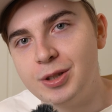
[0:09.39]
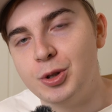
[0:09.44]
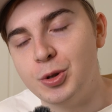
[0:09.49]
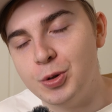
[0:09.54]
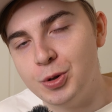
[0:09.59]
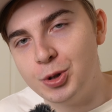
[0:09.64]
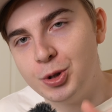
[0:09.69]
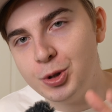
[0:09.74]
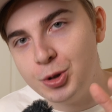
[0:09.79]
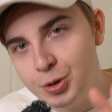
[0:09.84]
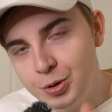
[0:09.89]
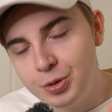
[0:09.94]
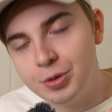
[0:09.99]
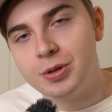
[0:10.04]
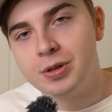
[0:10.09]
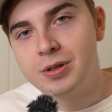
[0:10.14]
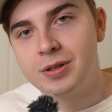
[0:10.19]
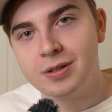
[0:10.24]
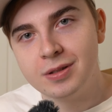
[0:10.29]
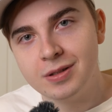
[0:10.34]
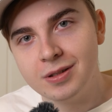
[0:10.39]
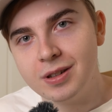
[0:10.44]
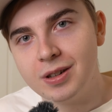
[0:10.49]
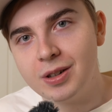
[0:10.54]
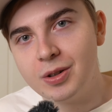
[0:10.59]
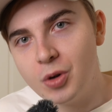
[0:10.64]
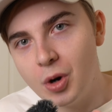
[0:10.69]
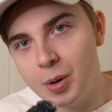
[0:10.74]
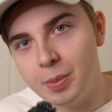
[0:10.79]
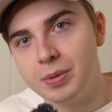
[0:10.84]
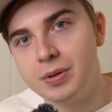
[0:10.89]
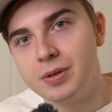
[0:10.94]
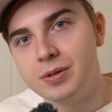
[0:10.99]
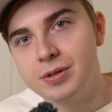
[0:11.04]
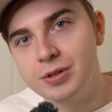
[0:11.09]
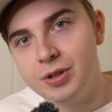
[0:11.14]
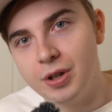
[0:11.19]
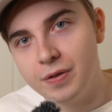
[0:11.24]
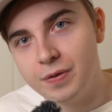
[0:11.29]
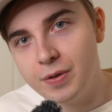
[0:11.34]
You should crop
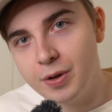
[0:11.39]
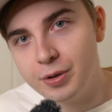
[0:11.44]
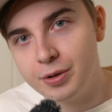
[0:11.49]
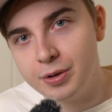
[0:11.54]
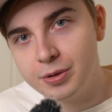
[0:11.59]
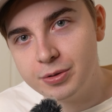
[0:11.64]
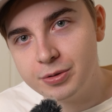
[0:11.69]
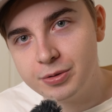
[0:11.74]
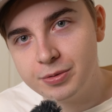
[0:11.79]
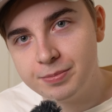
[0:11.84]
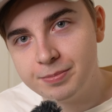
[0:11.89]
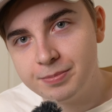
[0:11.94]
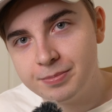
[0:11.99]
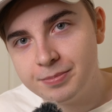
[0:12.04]
your photos.